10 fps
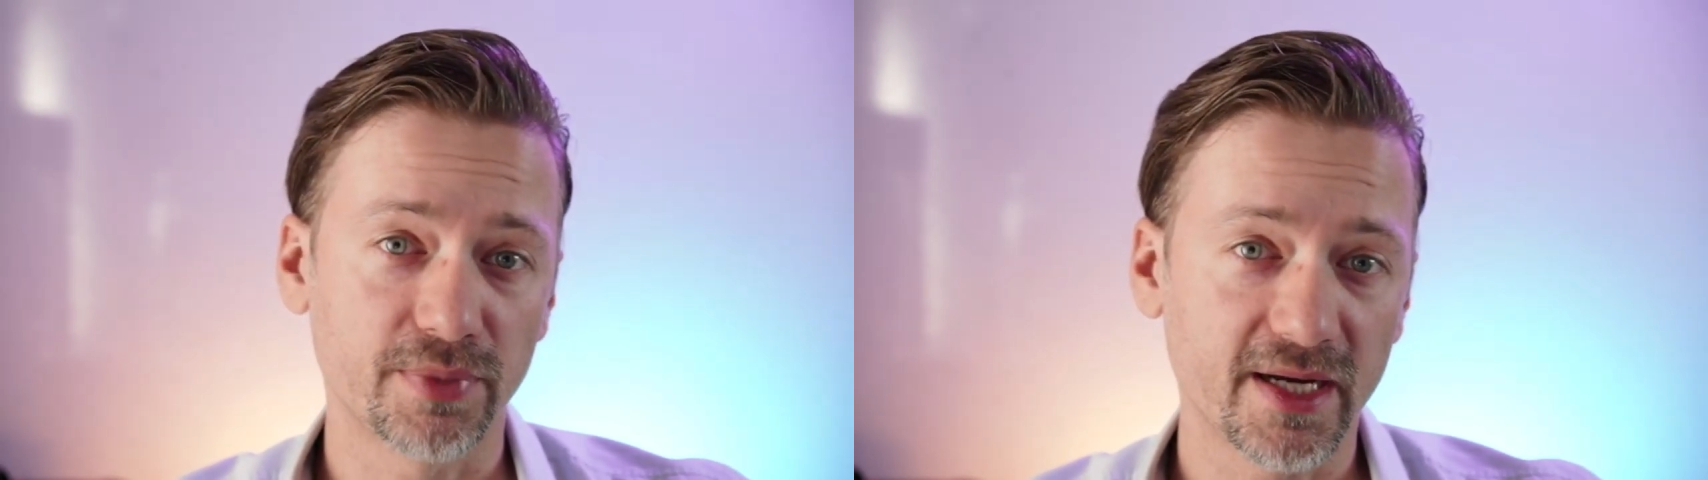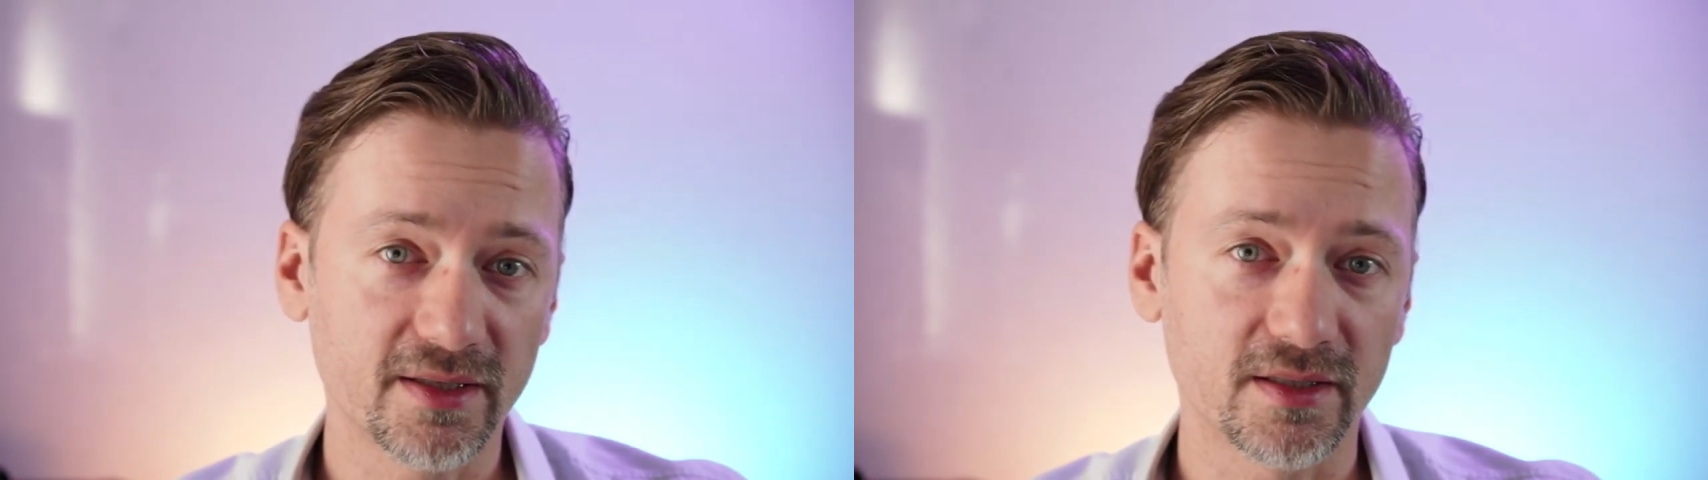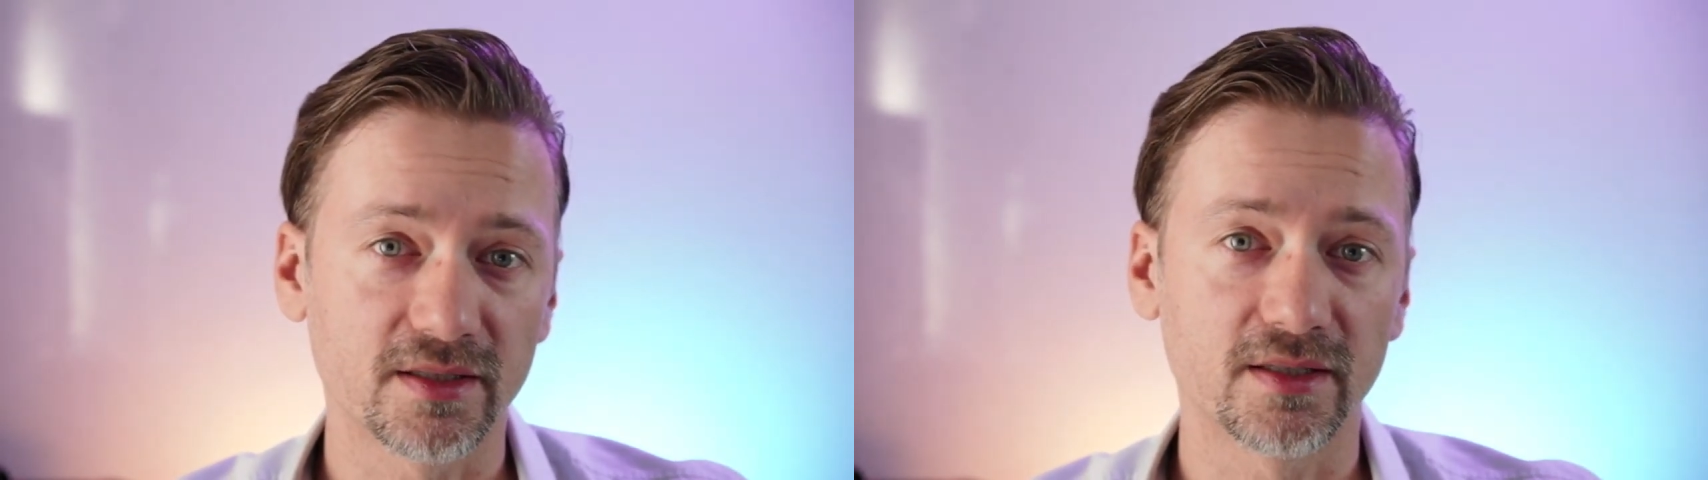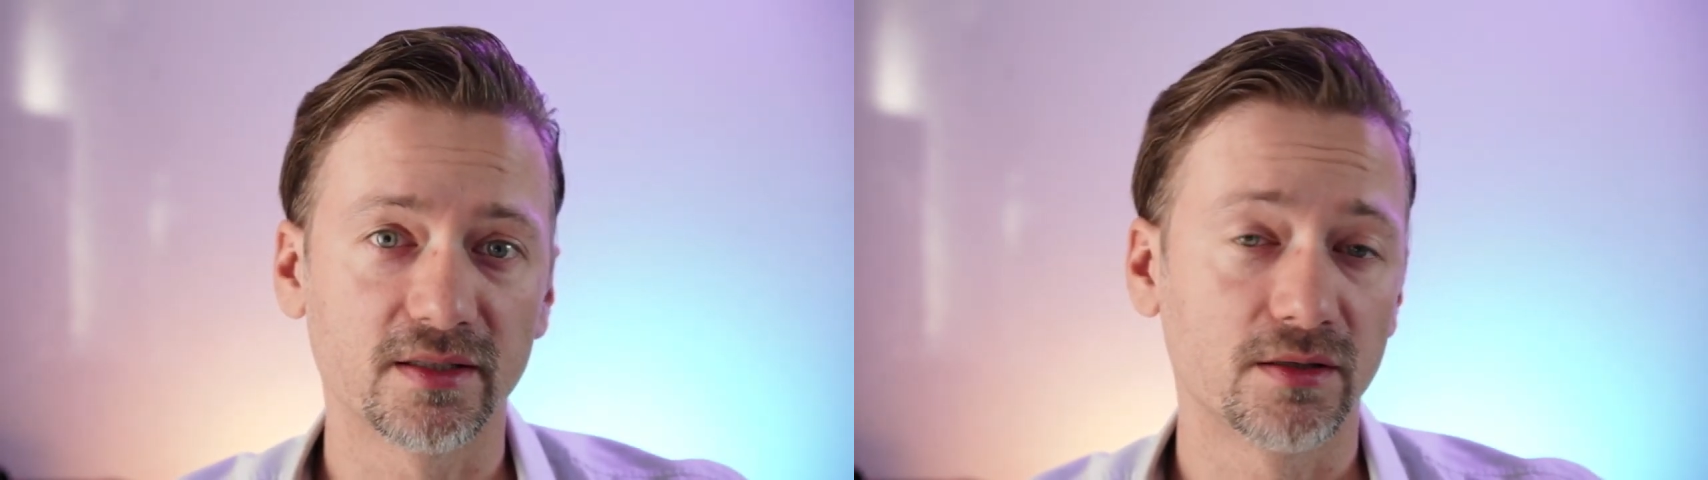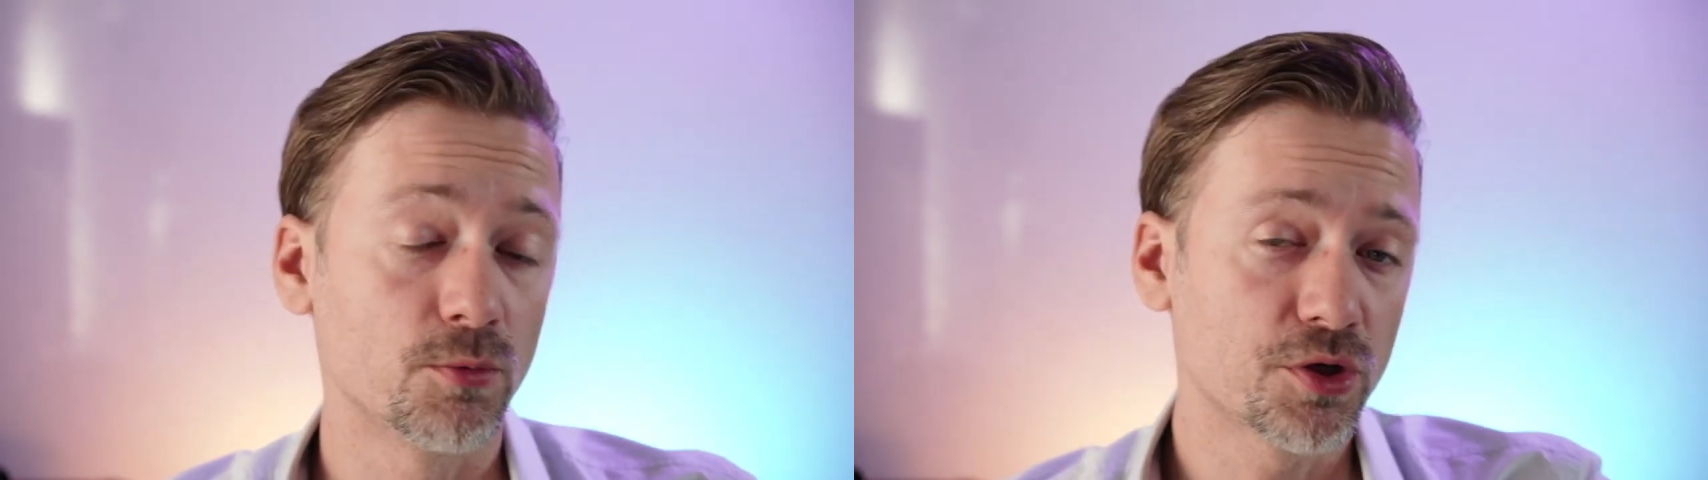pet
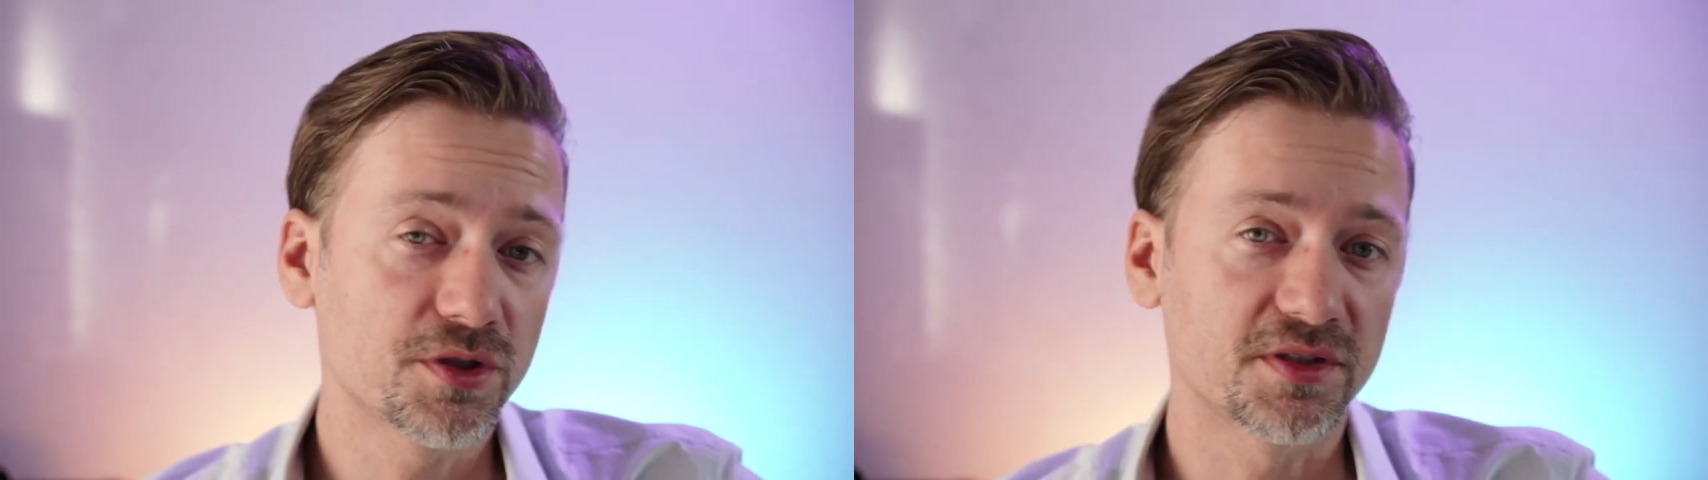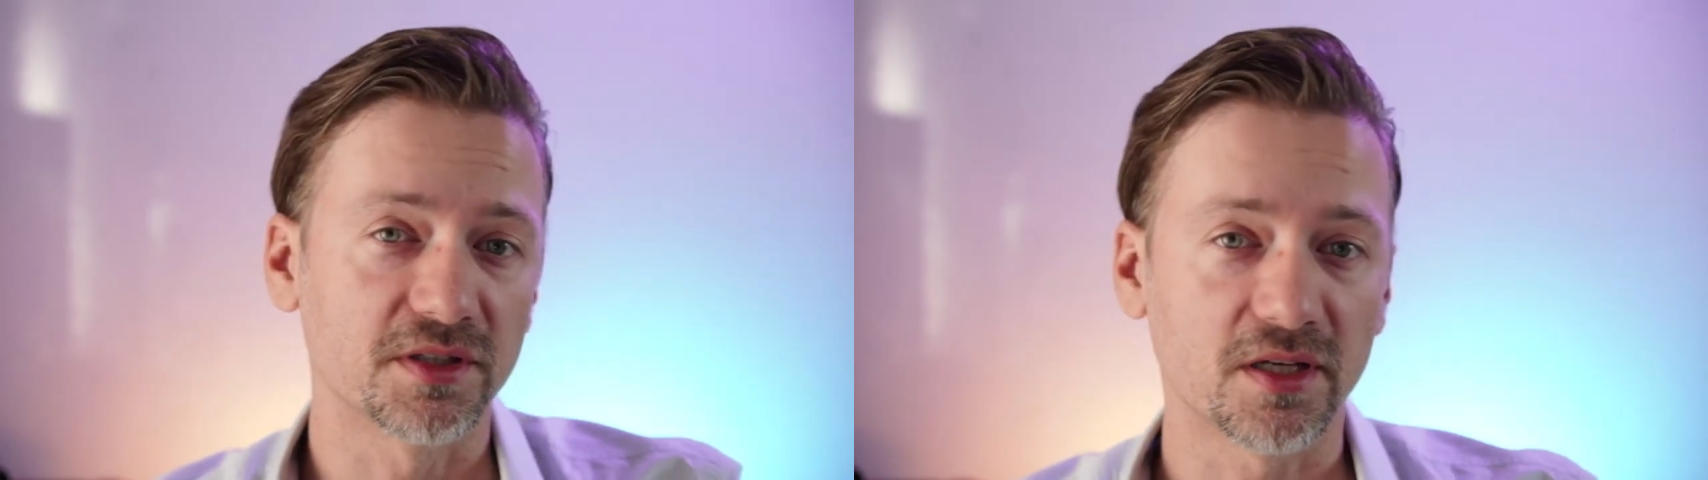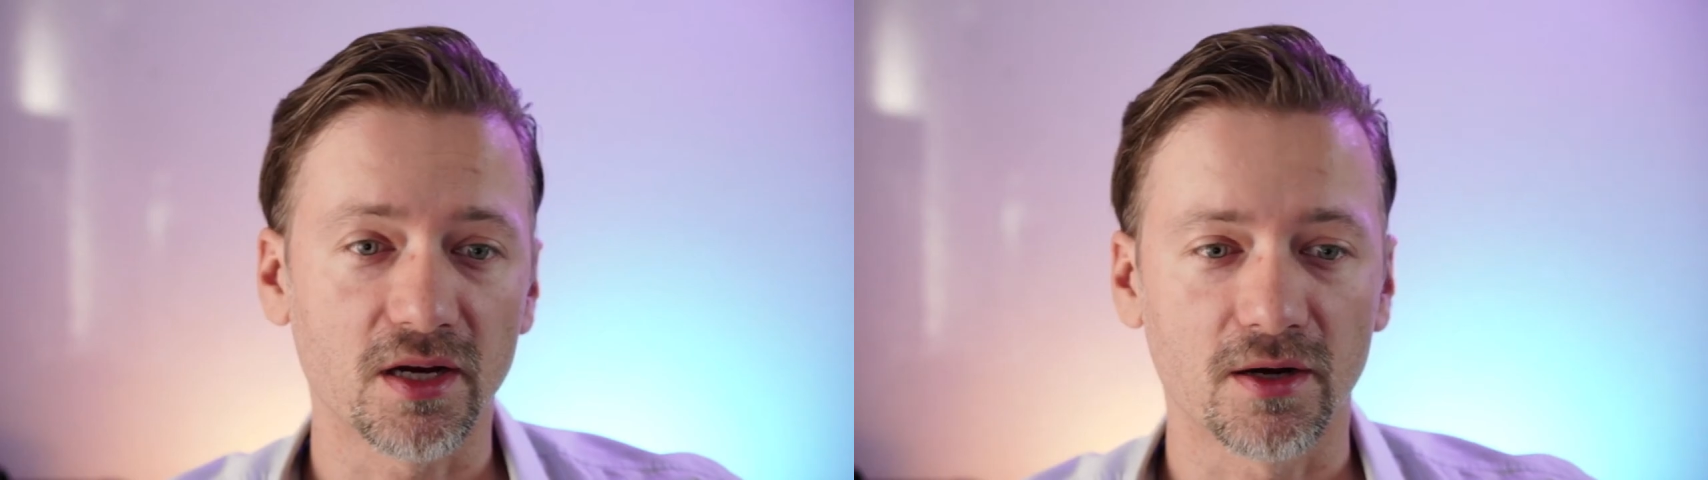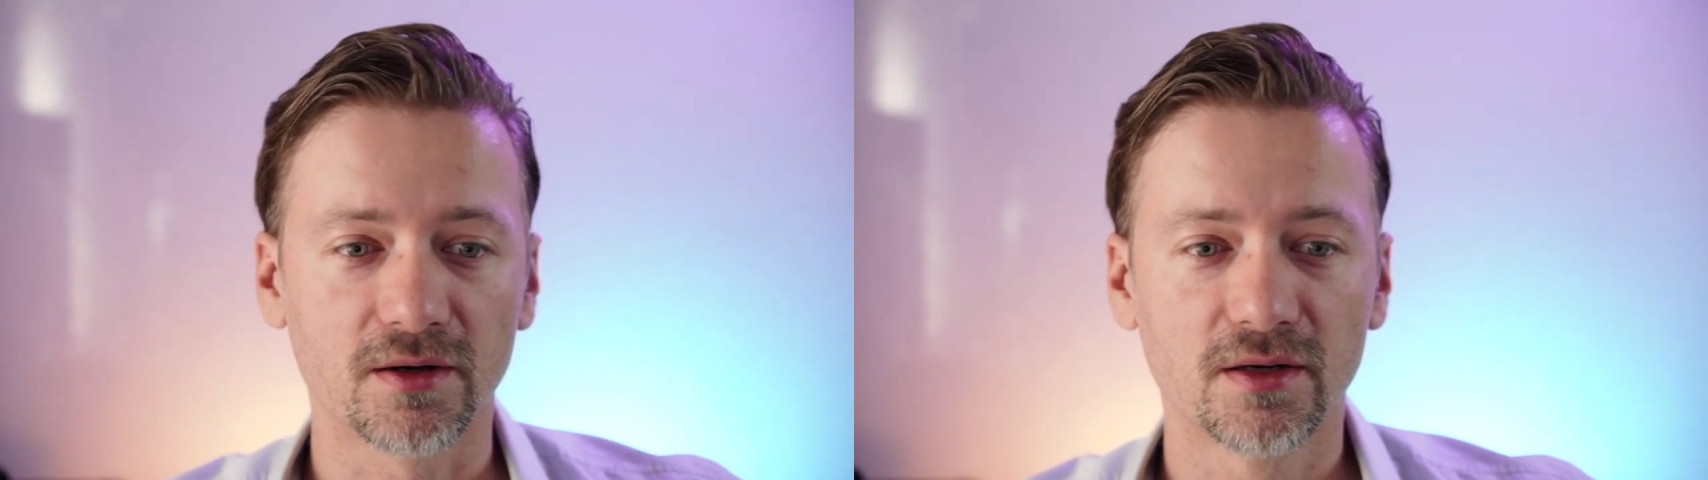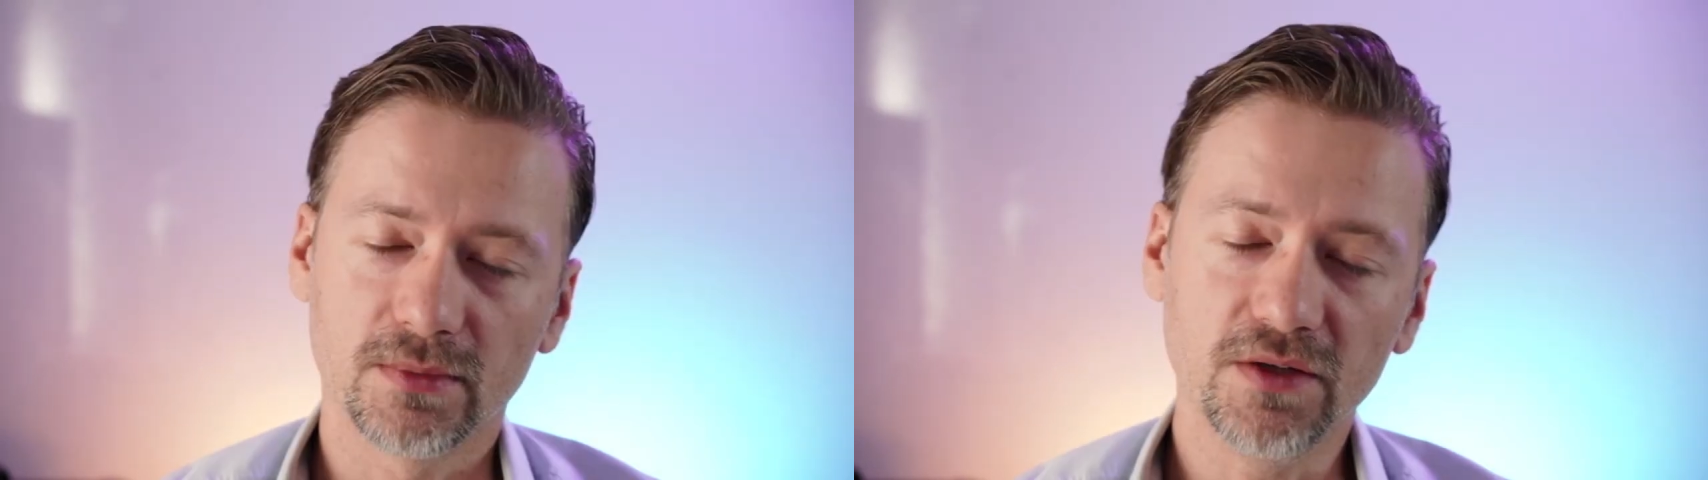emergency care.